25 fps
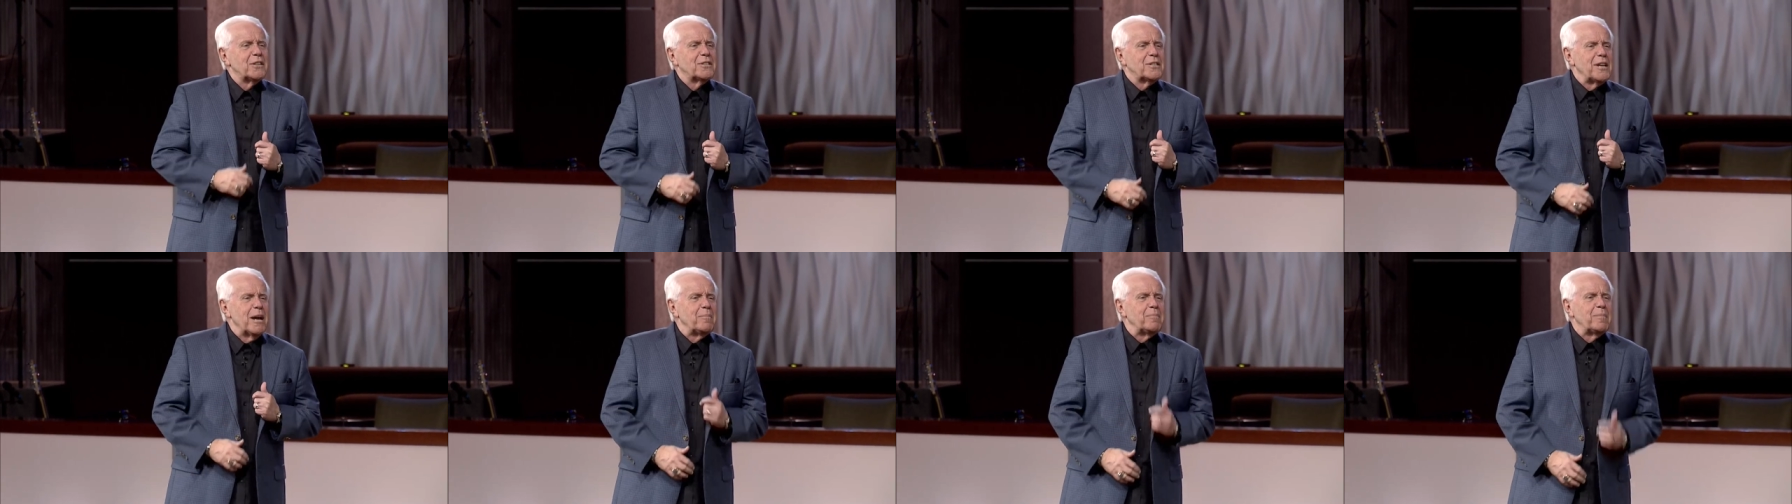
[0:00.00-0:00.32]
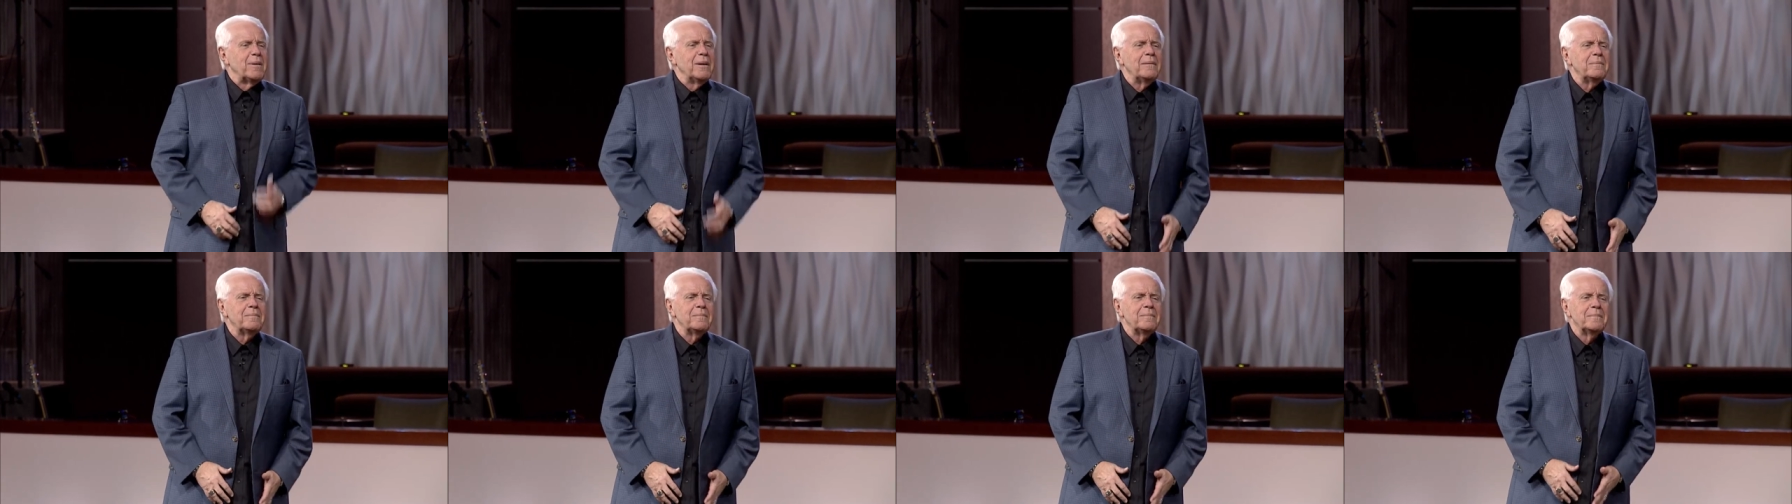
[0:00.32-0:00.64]

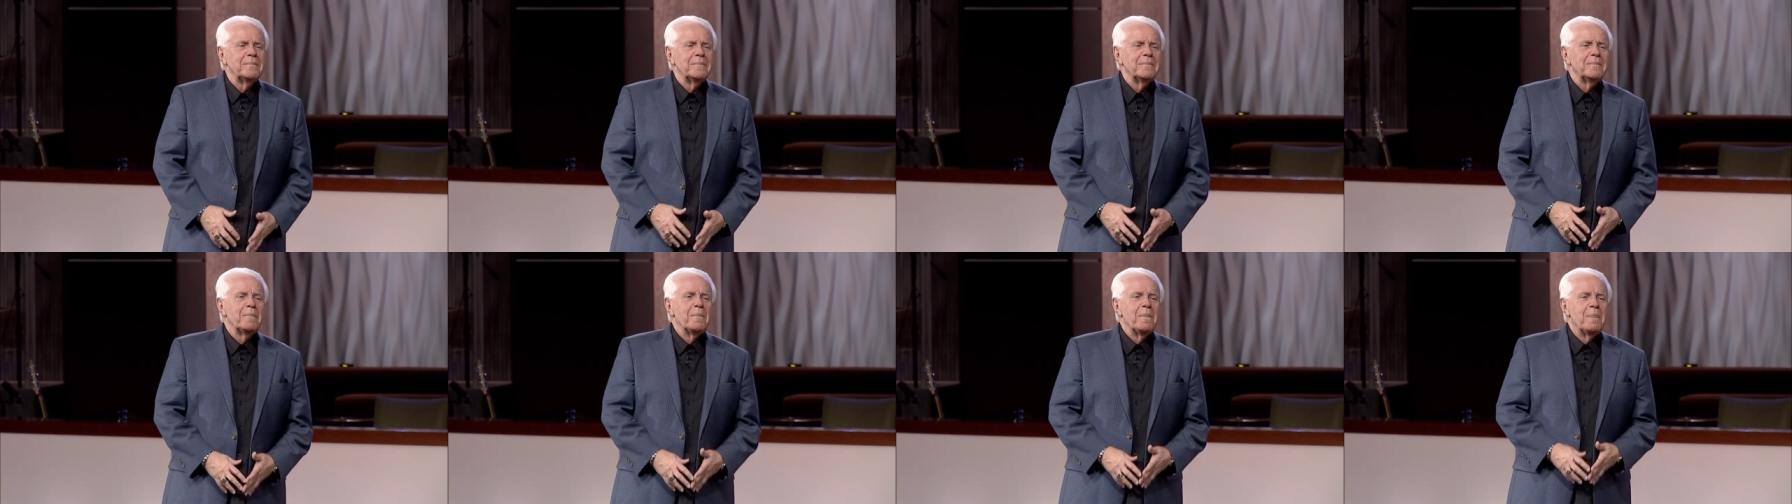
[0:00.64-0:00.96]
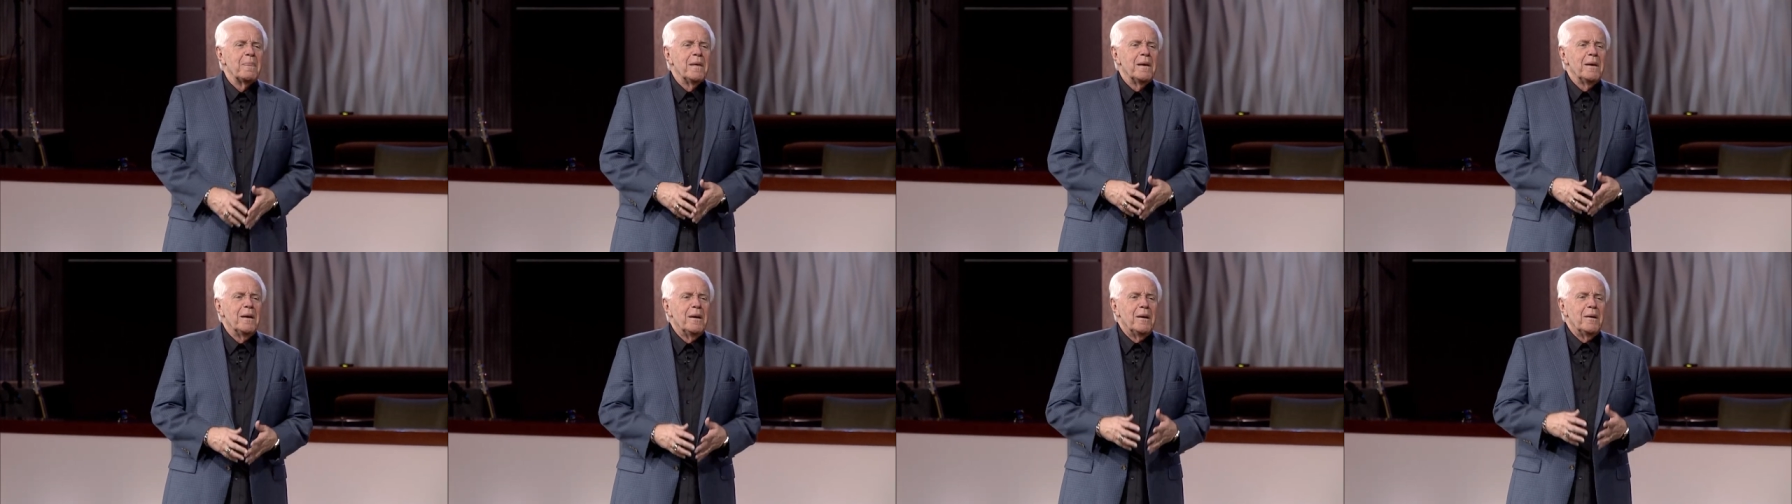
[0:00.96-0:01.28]
tempted
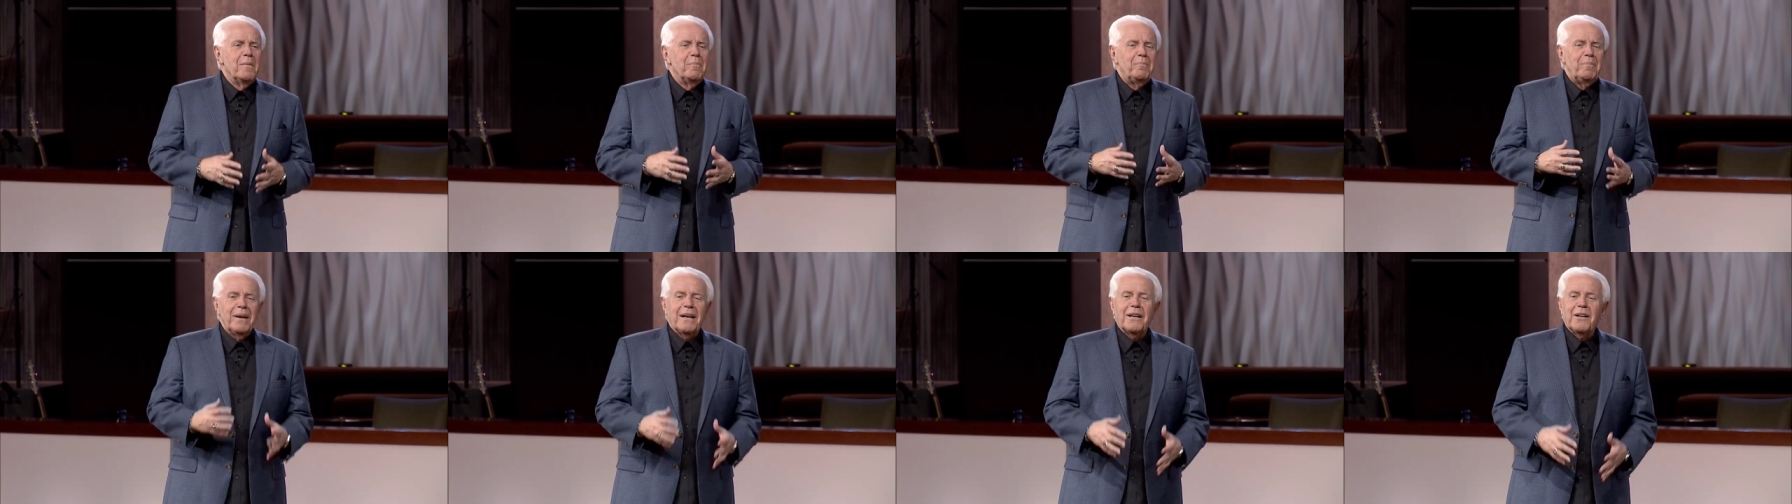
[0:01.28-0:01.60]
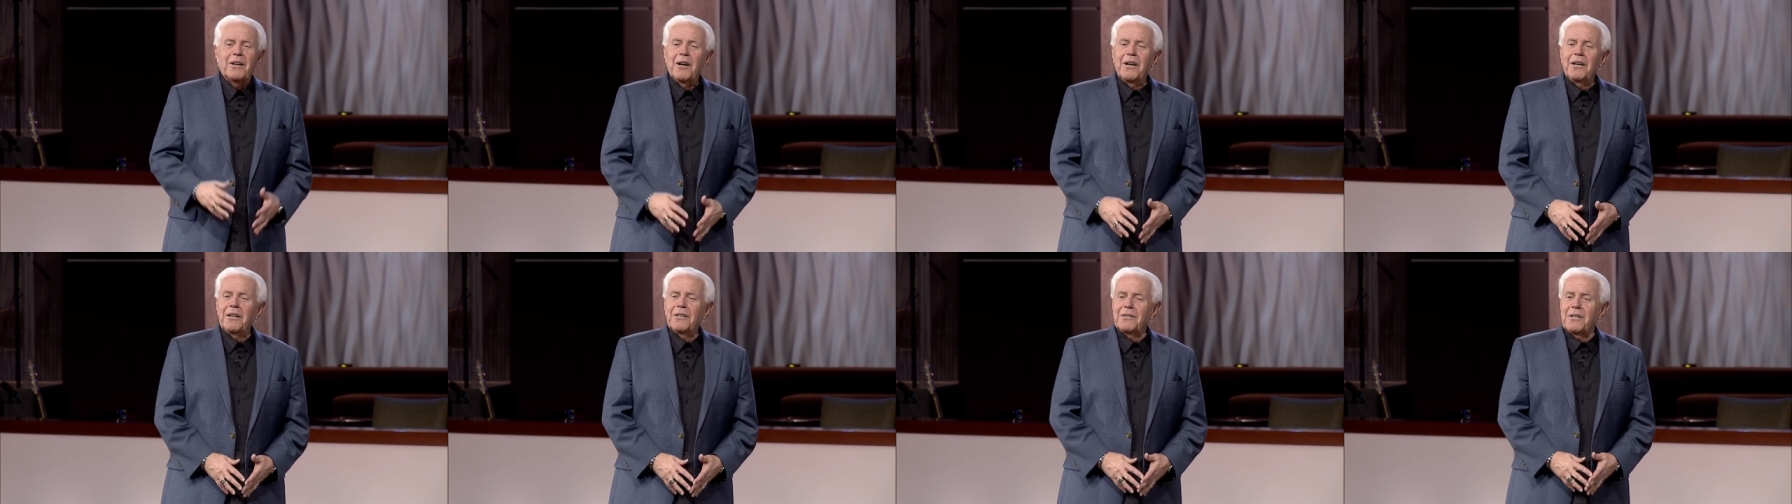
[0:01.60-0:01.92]

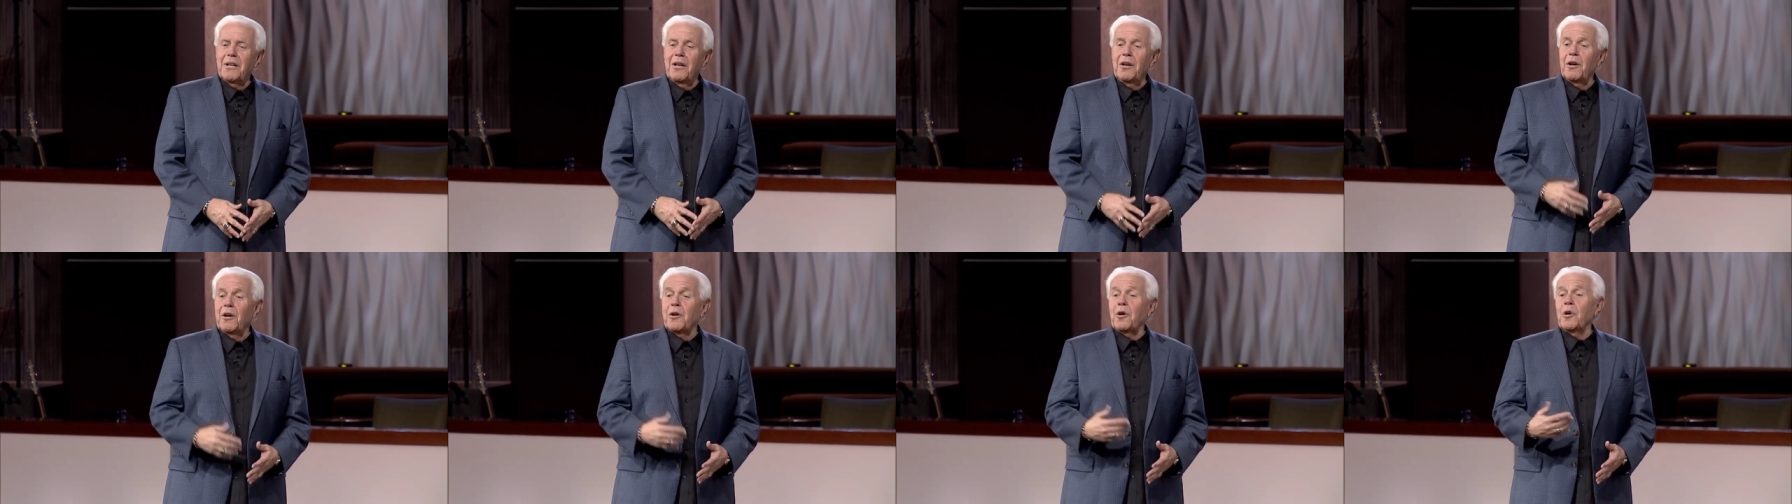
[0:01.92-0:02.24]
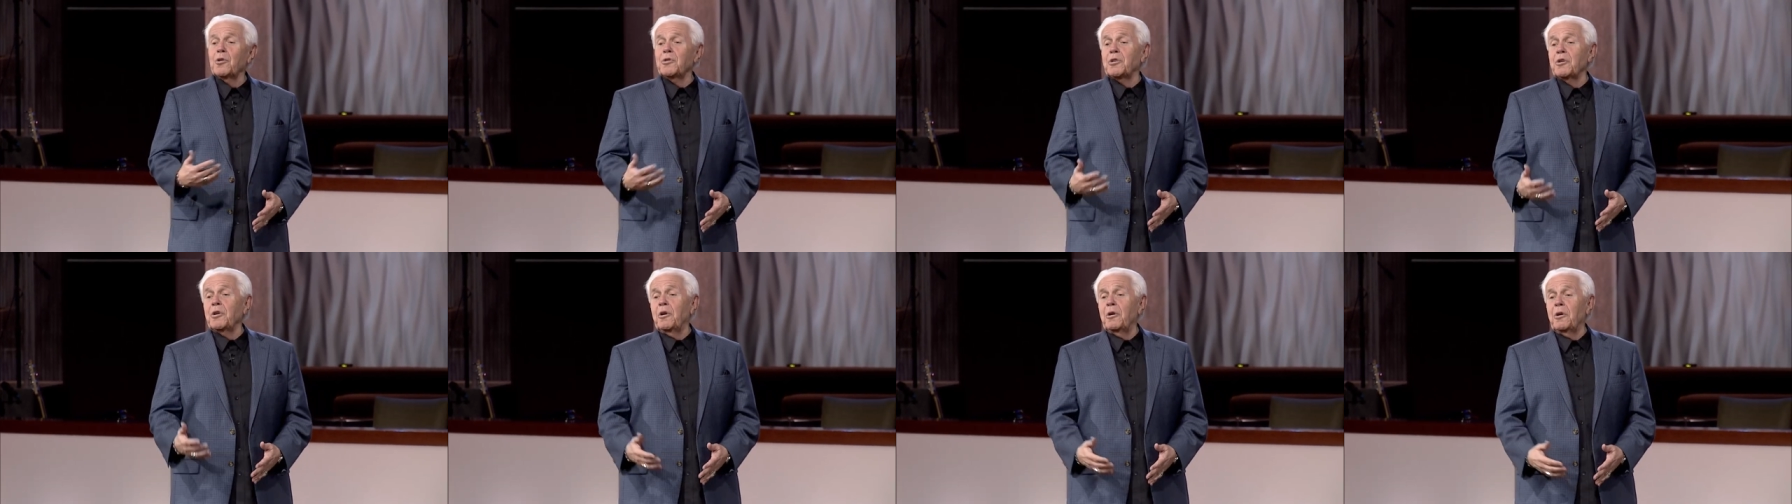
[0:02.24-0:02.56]
because the La
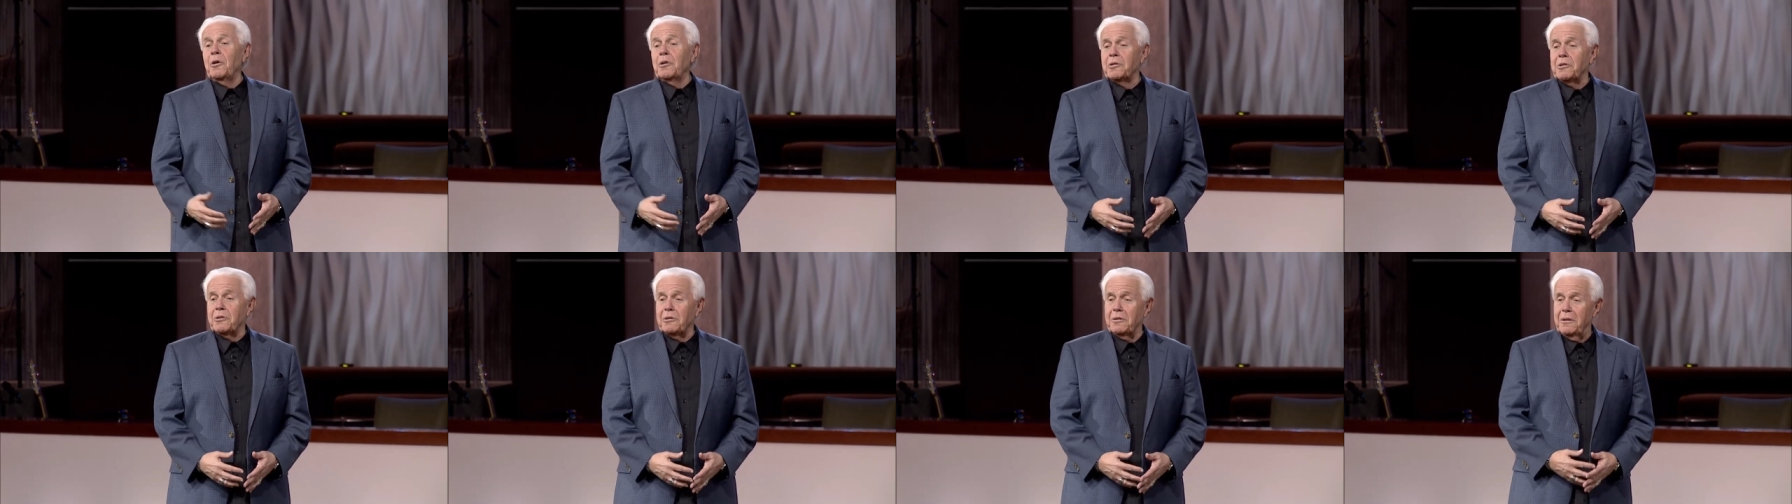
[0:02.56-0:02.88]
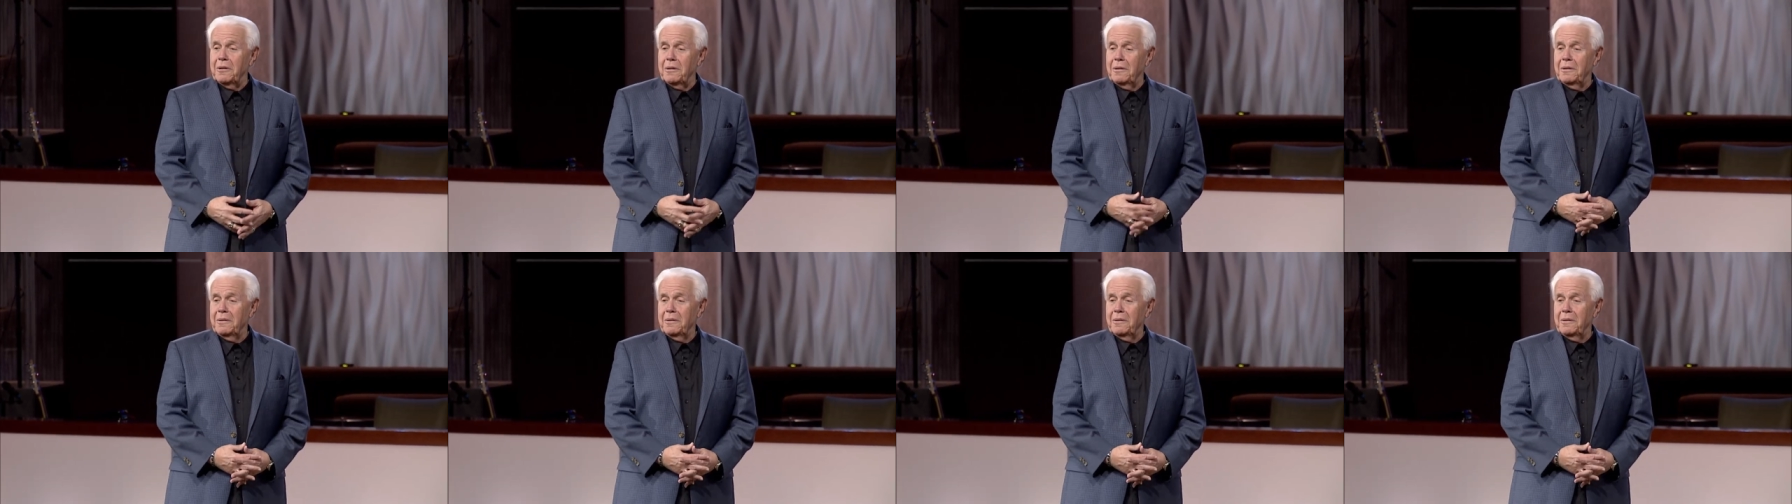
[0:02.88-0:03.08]
Cosa Nostra